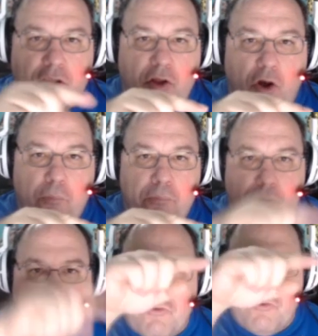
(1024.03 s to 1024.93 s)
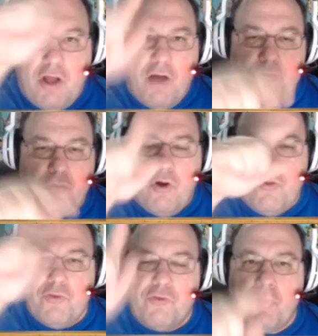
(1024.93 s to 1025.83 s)
all branches off into all
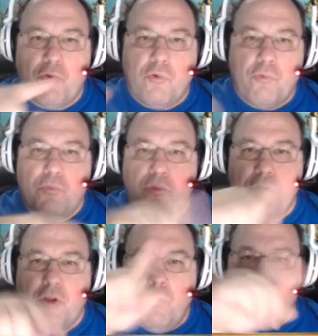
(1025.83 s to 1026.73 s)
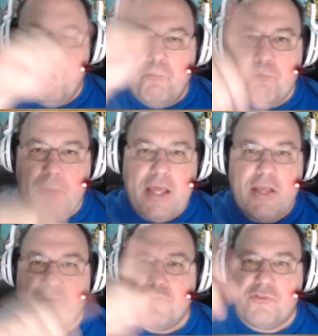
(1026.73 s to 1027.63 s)
these other, you know,
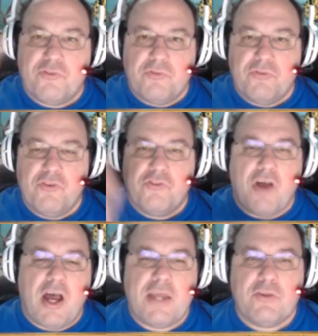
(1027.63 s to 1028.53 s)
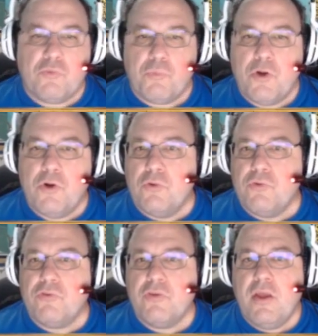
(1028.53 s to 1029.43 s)
maze designed
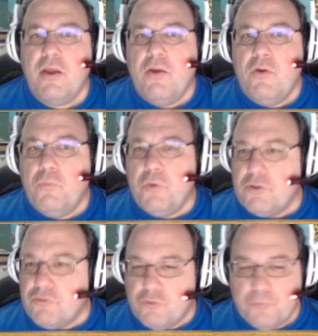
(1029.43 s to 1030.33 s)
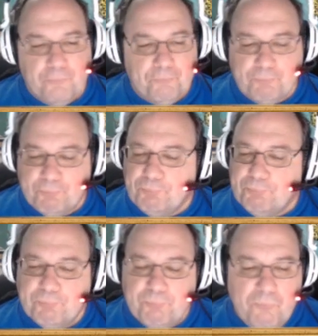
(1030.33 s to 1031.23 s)
roads, which,
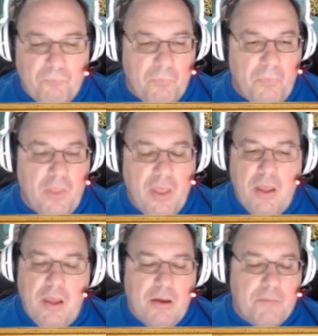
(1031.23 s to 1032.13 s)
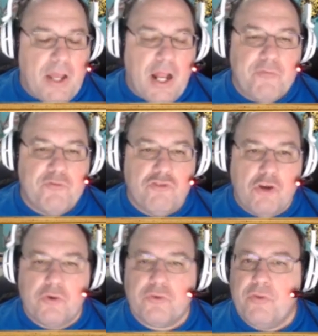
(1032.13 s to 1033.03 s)
I mean, I've
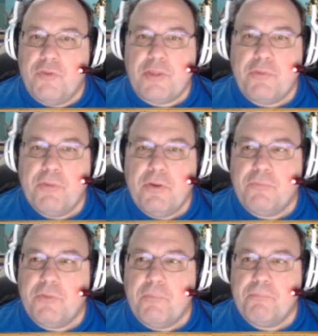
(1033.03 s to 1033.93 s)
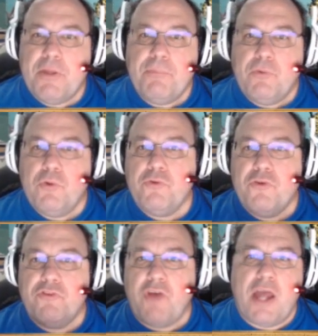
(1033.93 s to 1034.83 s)
joked that the people who
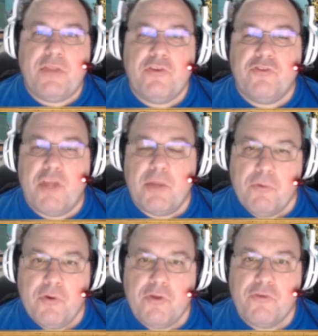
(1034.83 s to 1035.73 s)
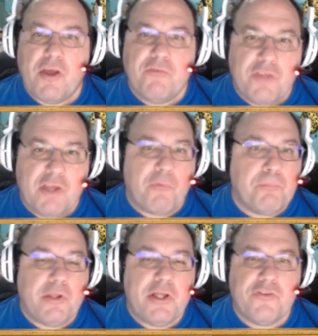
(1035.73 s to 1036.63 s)
design these neighborhoods have never
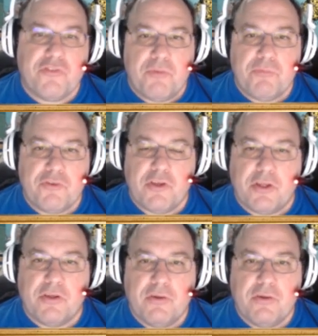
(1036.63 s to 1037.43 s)
played SimCity.